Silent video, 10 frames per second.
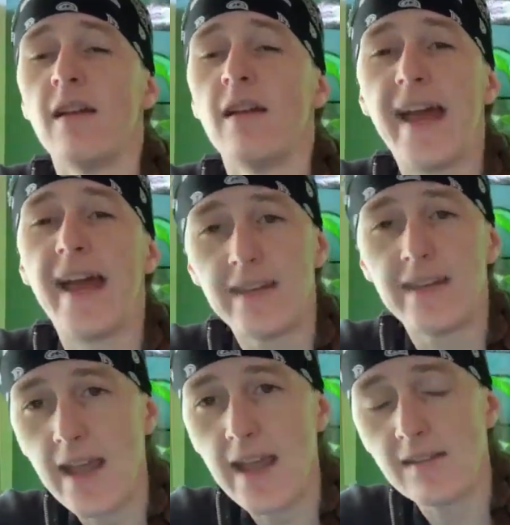At
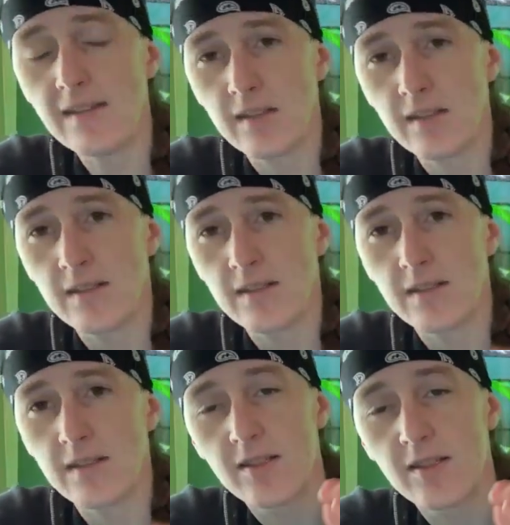night,
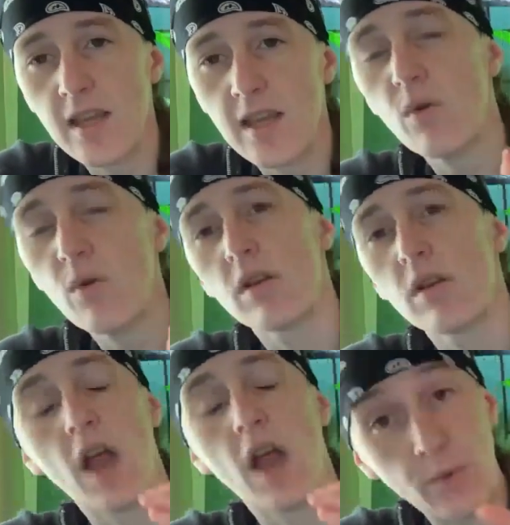this thing,
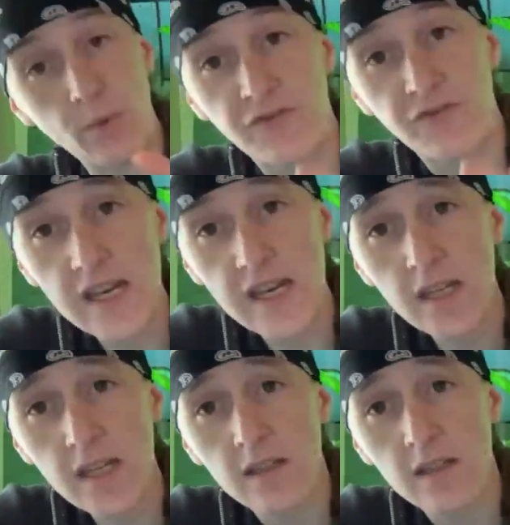I would feed it,
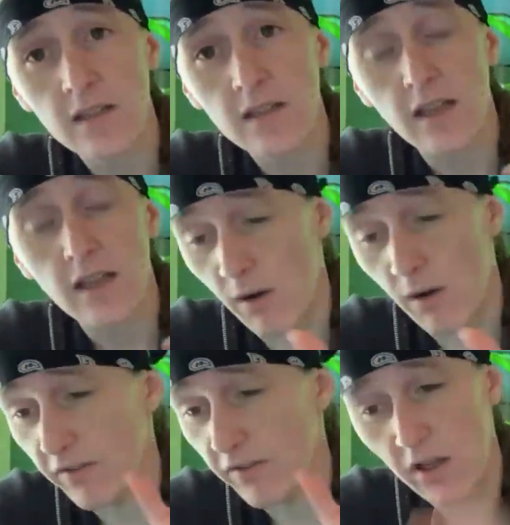and I would
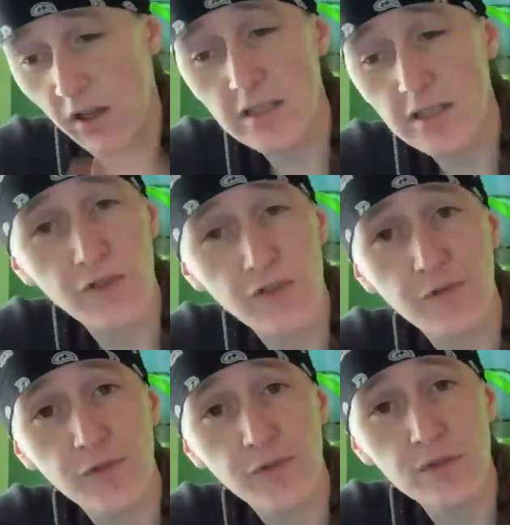give it all kinds of fresh
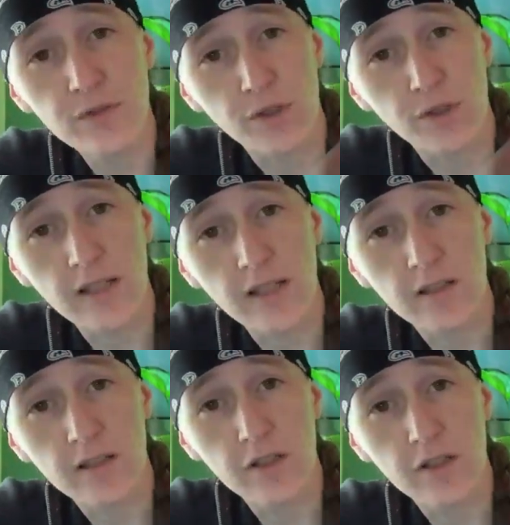fruit, so it had
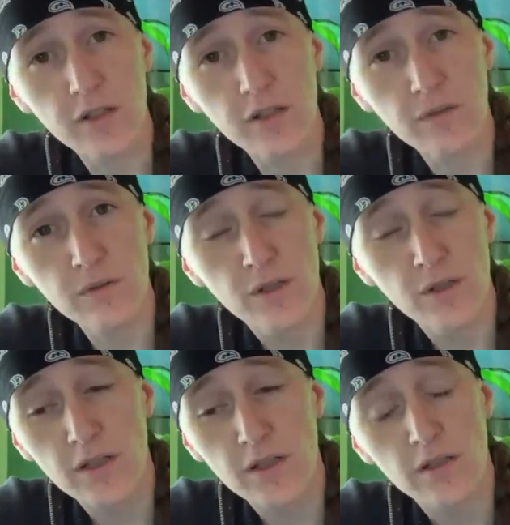stuff to do
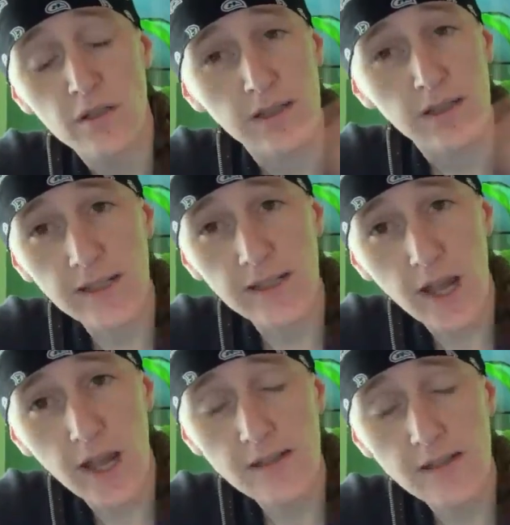at
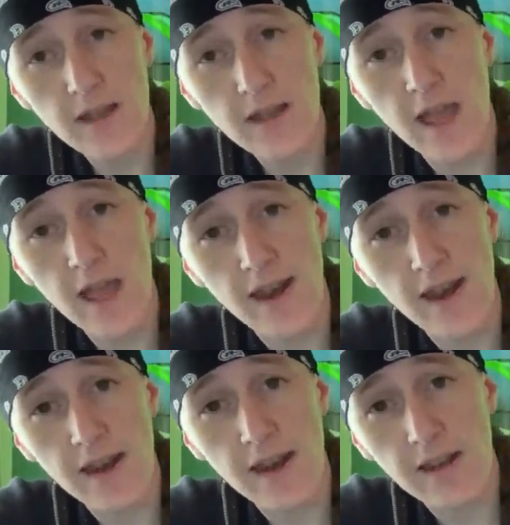night,
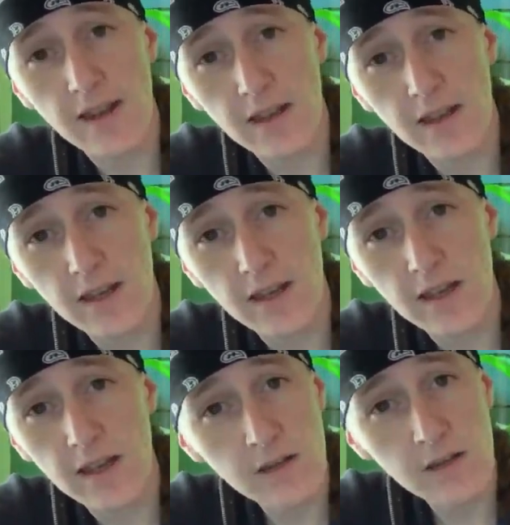and
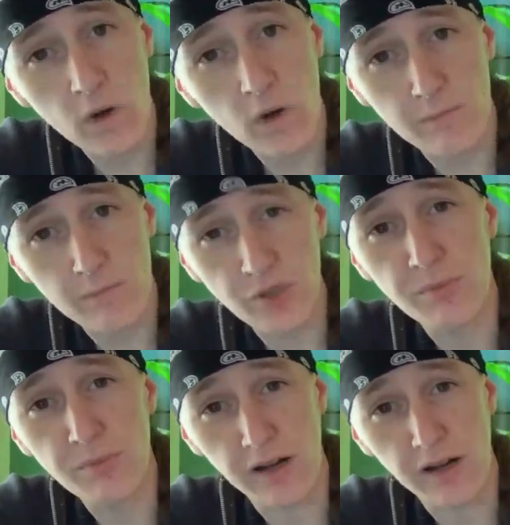it wanted
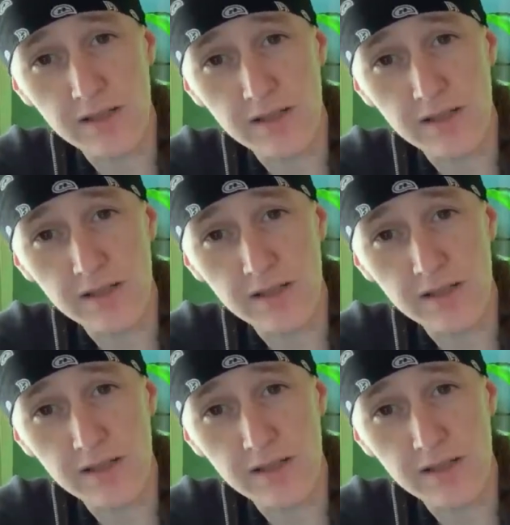blueberries.